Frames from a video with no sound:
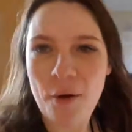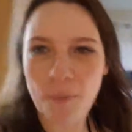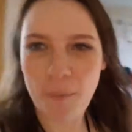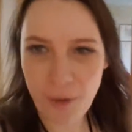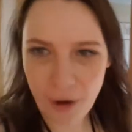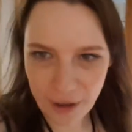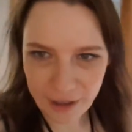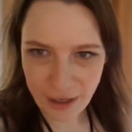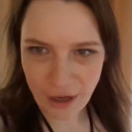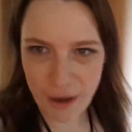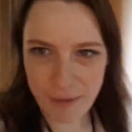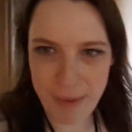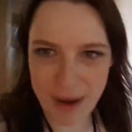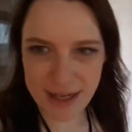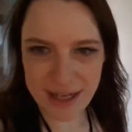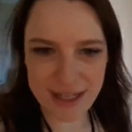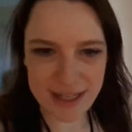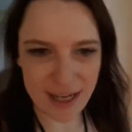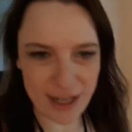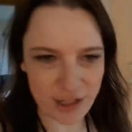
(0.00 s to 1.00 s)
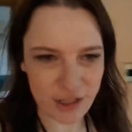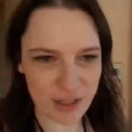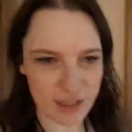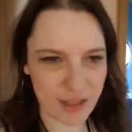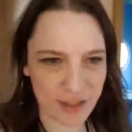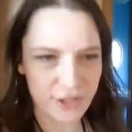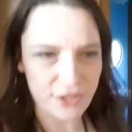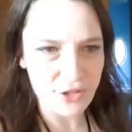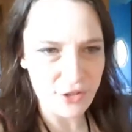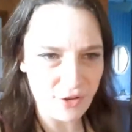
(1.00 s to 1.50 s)
workout meditation
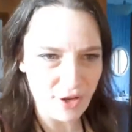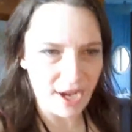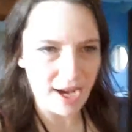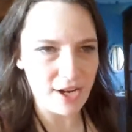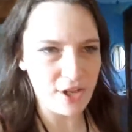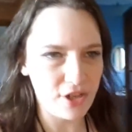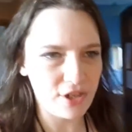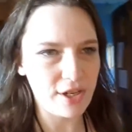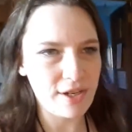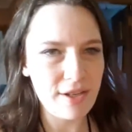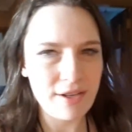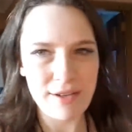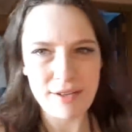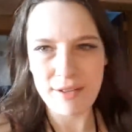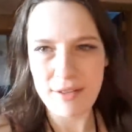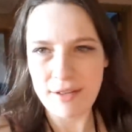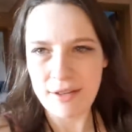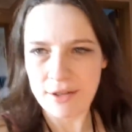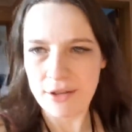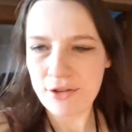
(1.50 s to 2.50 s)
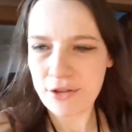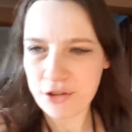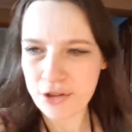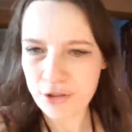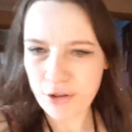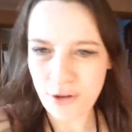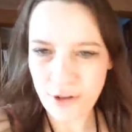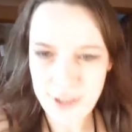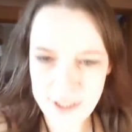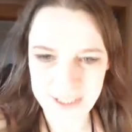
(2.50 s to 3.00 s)
and stretch
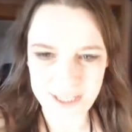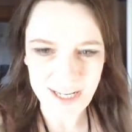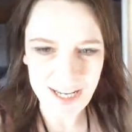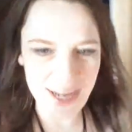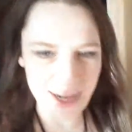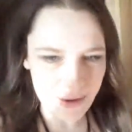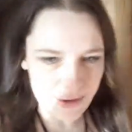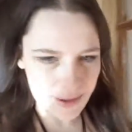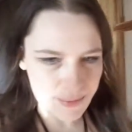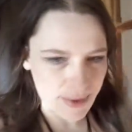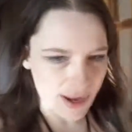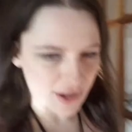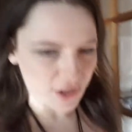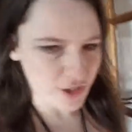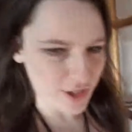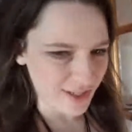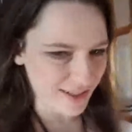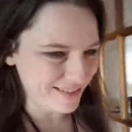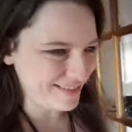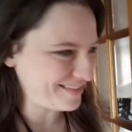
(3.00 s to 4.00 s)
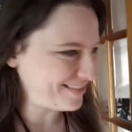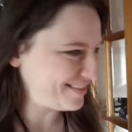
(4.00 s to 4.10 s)
shortly, I'd imagine.